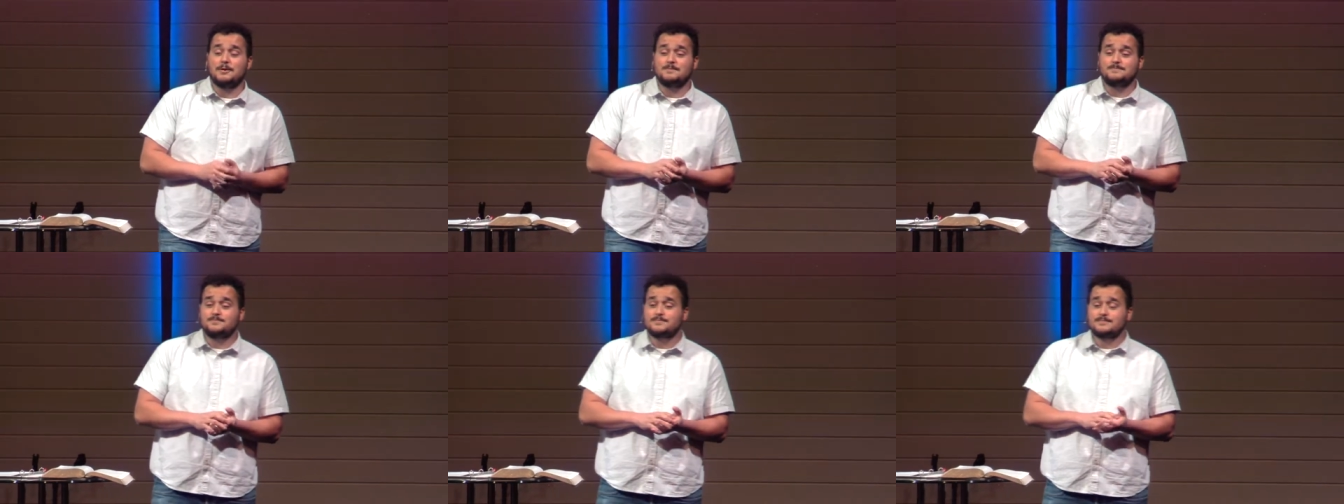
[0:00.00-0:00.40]

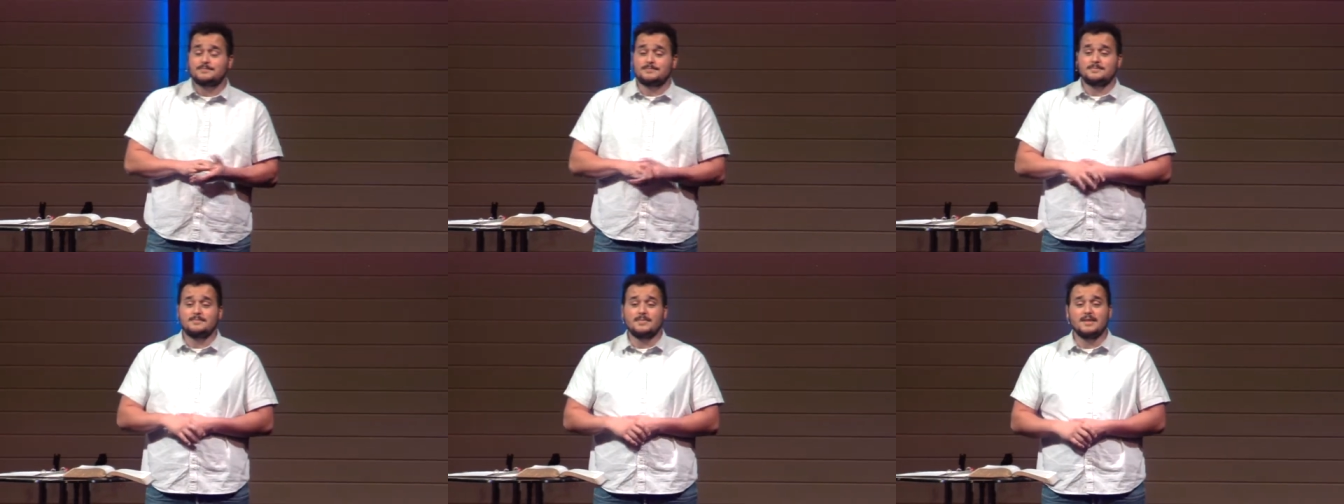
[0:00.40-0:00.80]
And,
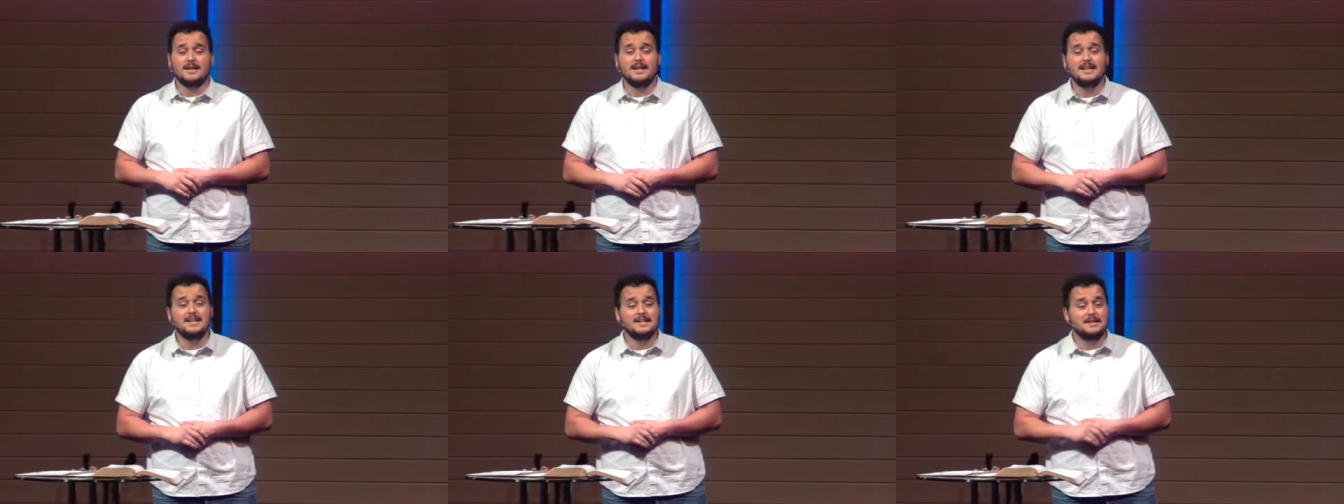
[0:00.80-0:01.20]

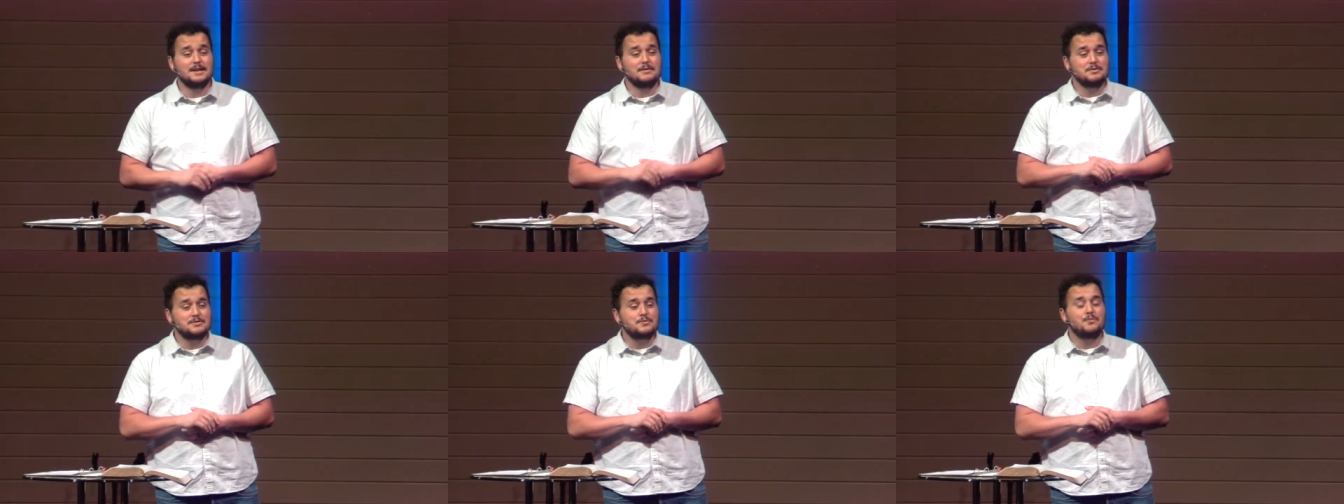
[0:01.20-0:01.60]
and it,
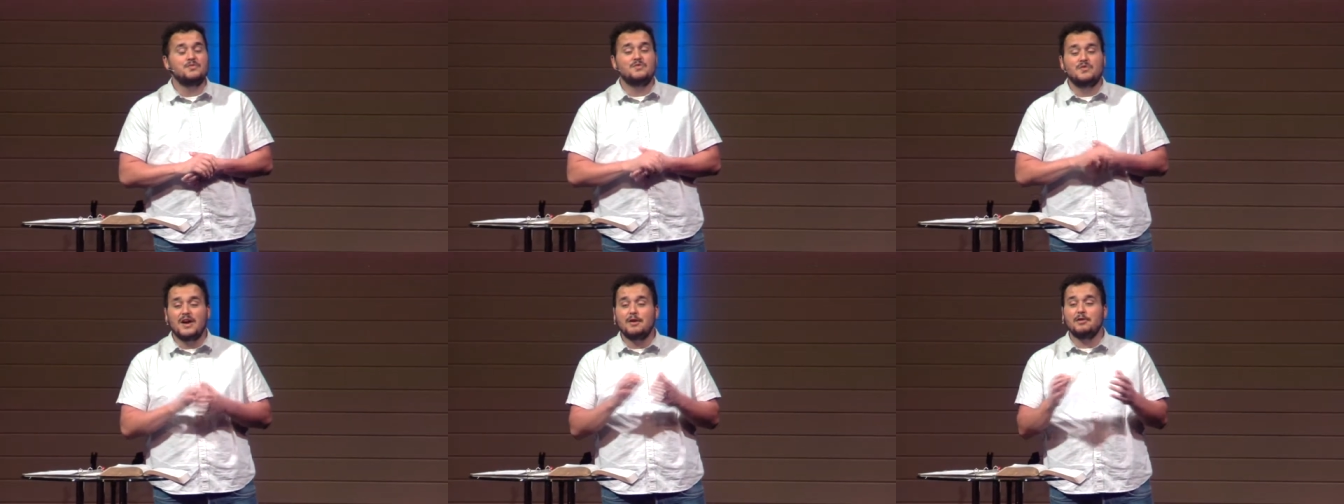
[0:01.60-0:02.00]
it was
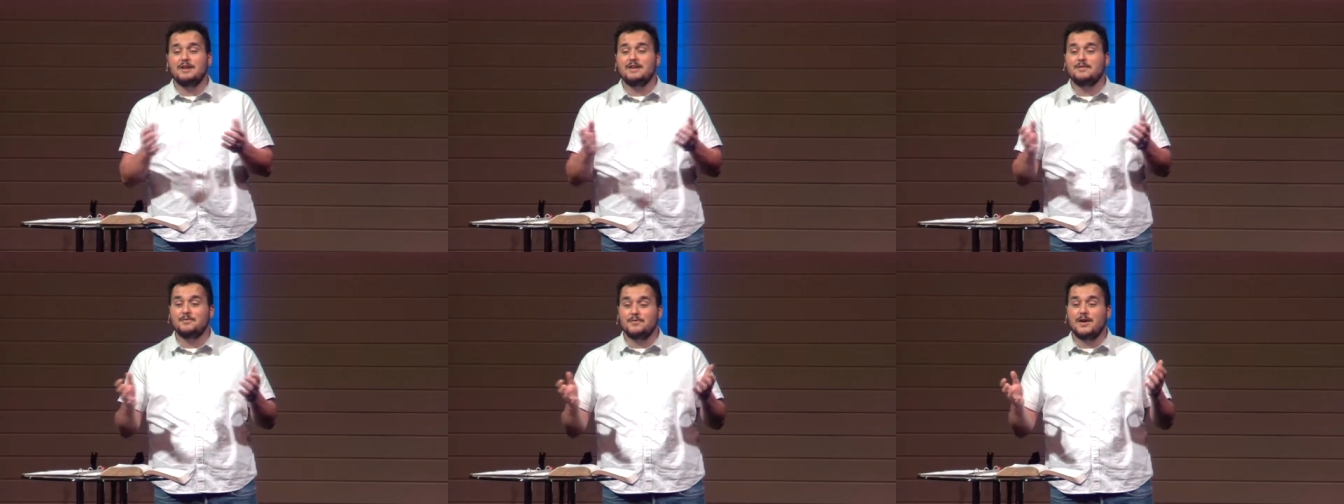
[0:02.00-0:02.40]

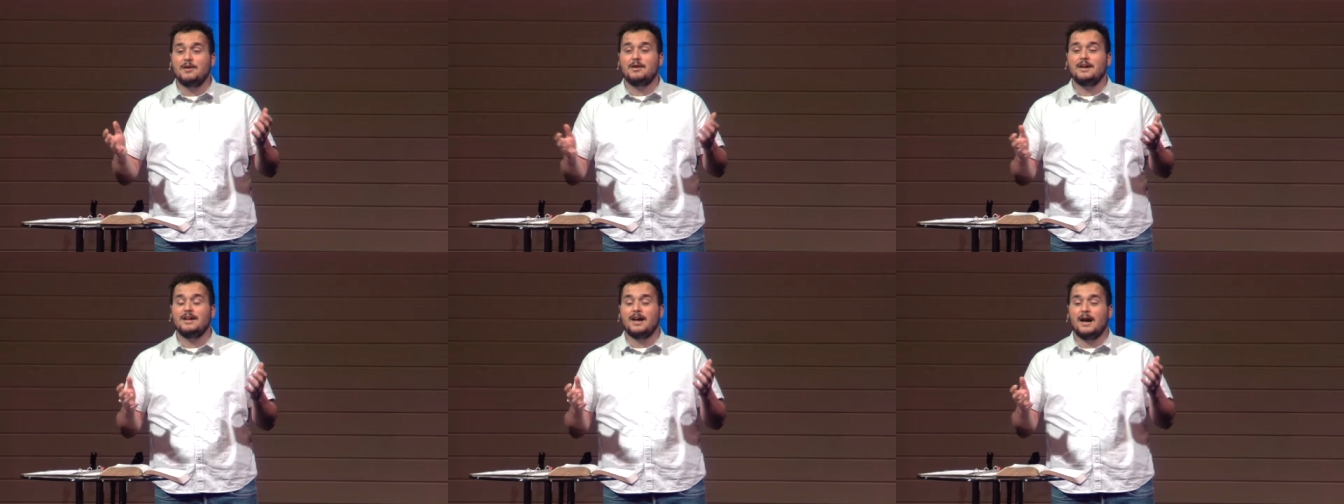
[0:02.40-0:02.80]
very,
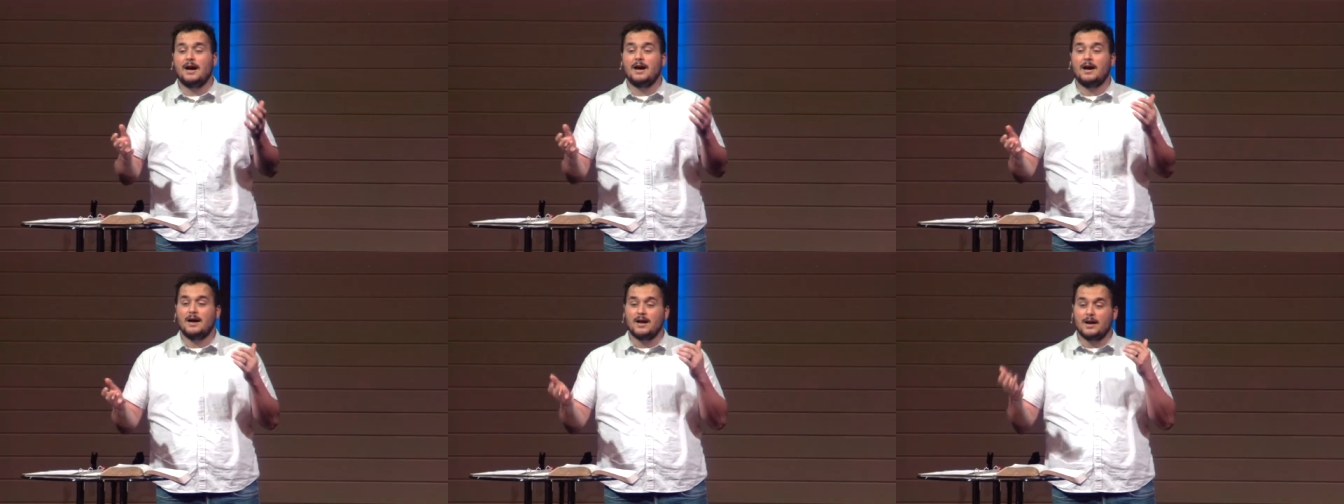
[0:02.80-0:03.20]
very uh,
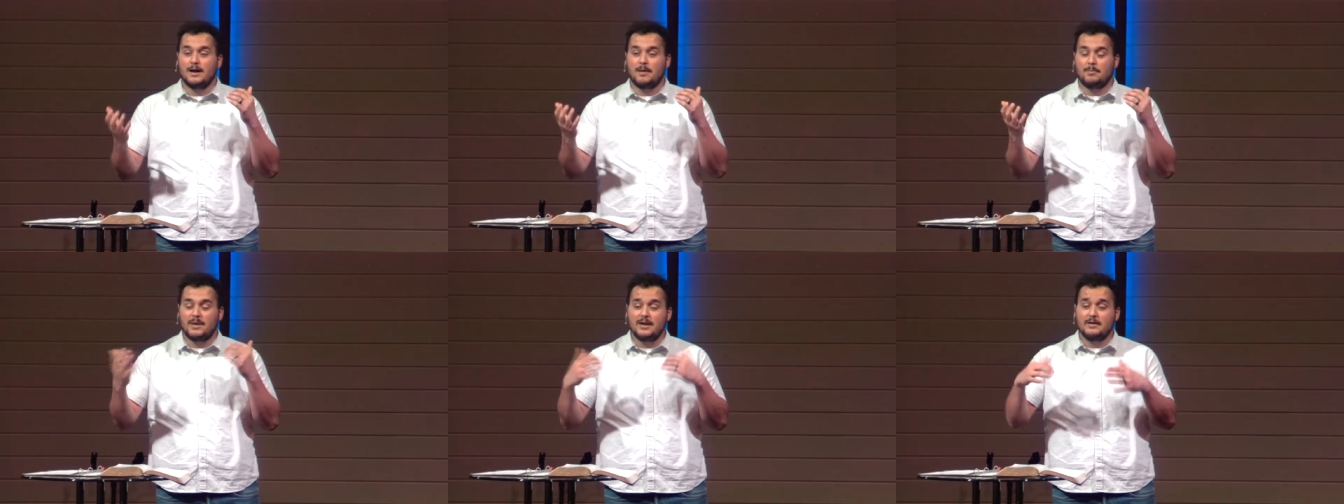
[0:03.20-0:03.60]
uh,
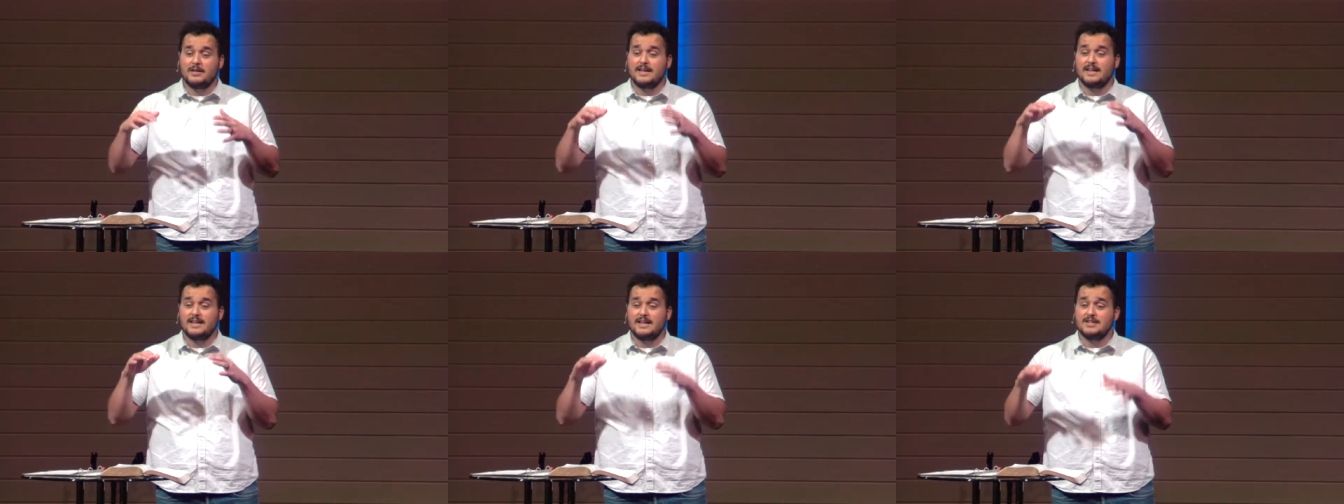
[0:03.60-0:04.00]

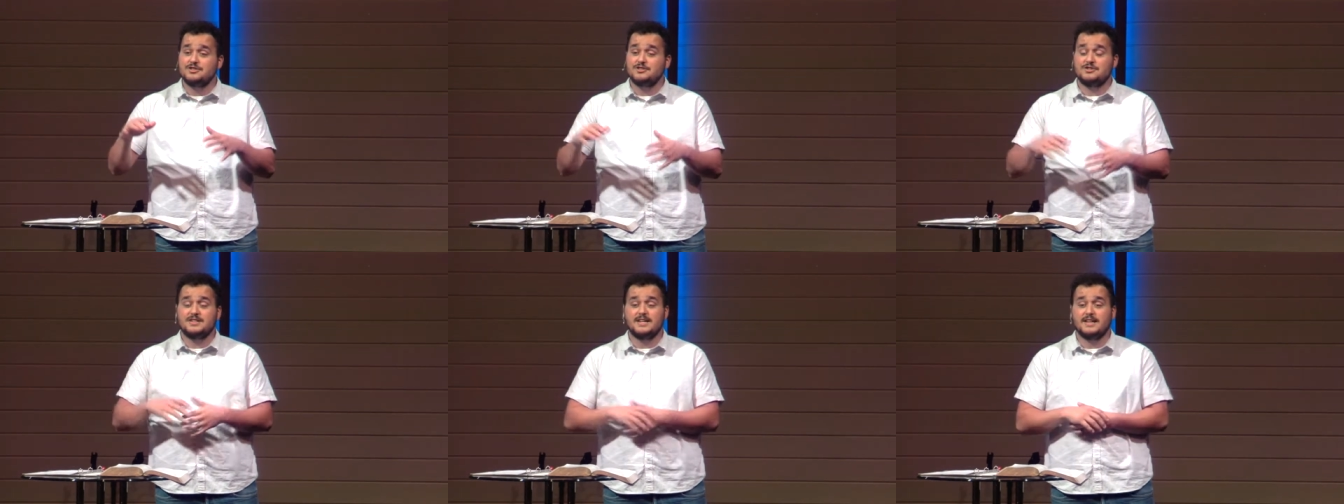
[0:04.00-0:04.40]
appealing and
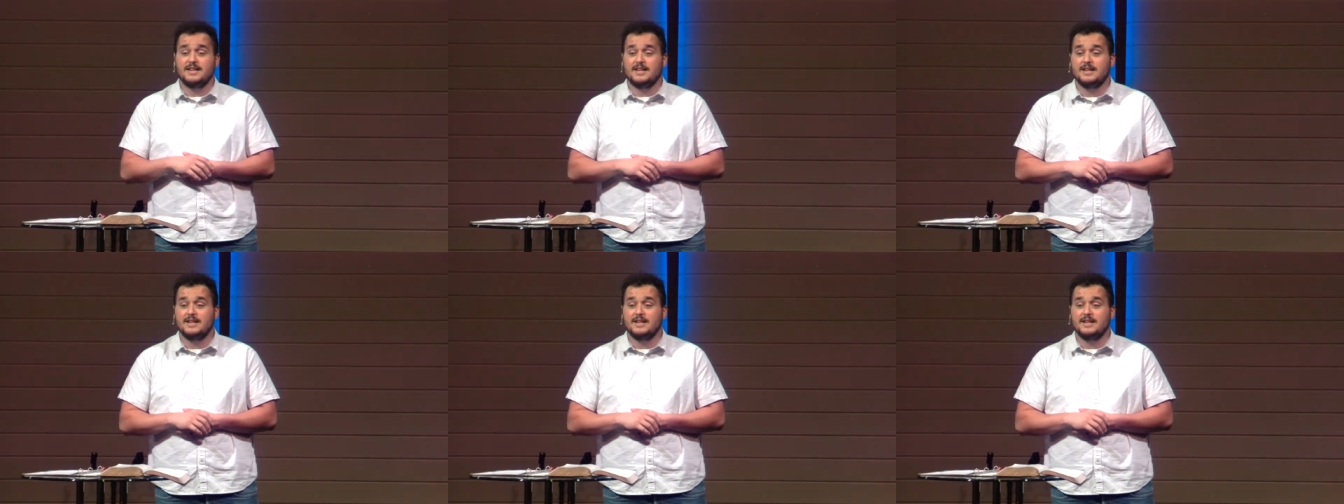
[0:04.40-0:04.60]
interesting.